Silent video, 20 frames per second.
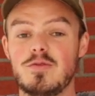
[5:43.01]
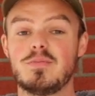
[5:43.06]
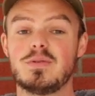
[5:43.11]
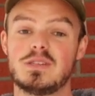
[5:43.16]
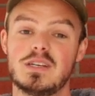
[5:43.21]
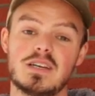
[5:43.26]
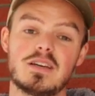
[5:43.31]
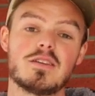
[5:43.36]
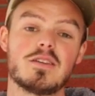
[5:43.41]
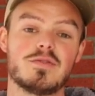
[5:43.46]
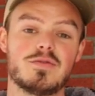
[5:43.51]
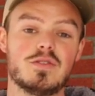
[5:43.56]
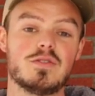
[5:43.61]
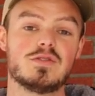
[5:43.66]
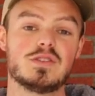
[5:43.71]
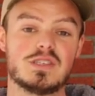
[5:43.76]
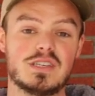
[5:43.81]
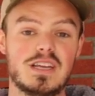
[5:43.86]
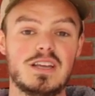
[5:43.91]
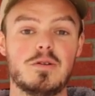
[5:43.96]
particularly if you've
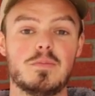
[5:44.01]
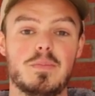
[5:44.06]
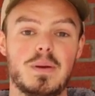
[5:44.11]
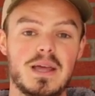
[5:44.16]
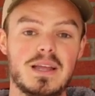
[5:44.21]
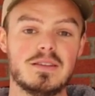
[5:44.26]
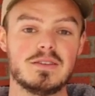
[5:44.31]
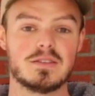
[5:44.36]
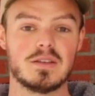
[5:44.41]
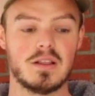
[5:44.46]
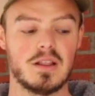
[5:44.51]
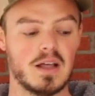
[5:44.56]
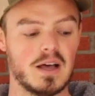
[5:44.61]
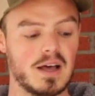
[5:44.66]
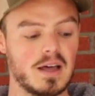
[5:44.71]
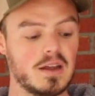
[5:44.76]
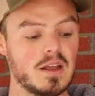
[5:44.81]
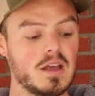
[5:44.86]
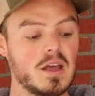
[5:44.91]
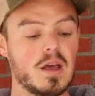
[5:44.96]
seen pins a
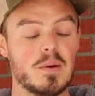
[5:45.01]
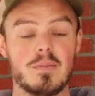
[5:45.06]
lot.